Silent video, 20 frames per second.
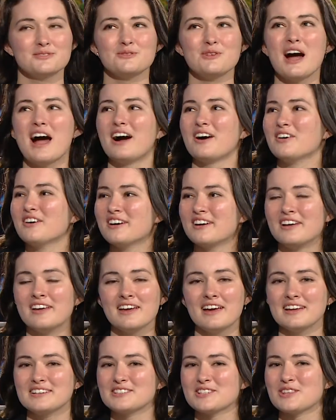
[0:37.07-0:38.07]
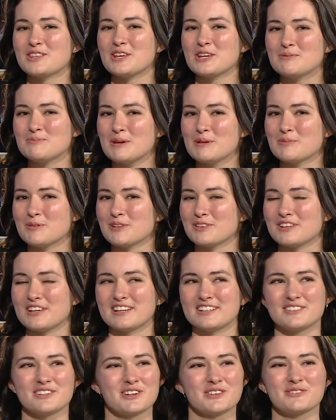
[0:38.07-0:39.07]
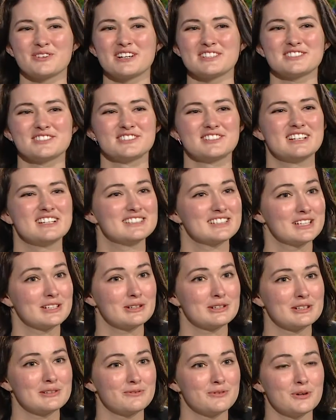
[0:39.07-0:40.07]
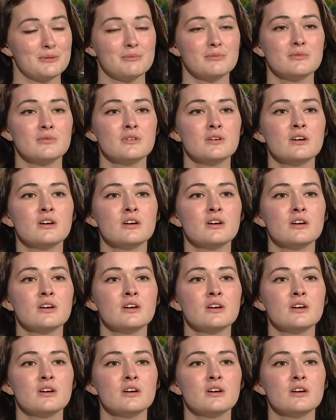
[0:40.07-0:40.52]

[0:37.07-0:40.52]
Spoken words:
Wow. And to think people think Northwestern isn't good at football.